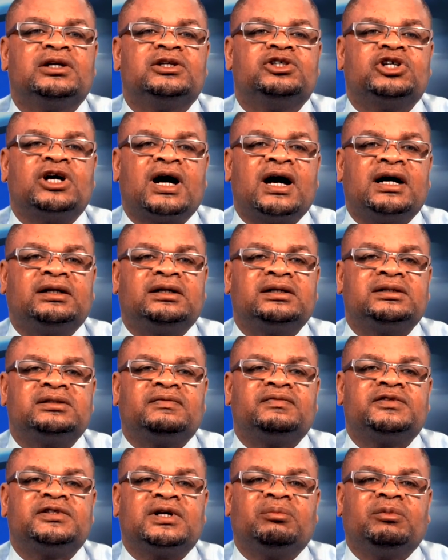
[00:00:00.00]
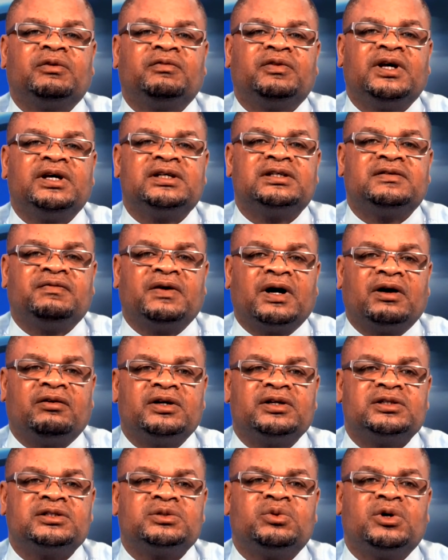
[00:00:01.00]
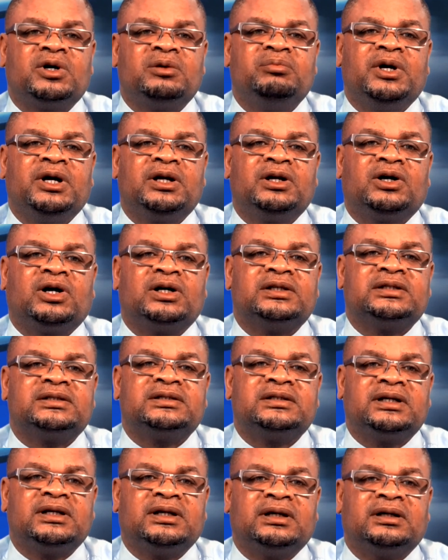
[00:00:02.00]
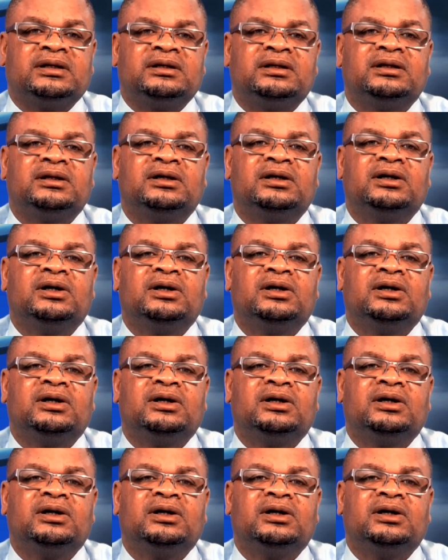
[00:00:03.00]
Charters of some of these ferries were being considered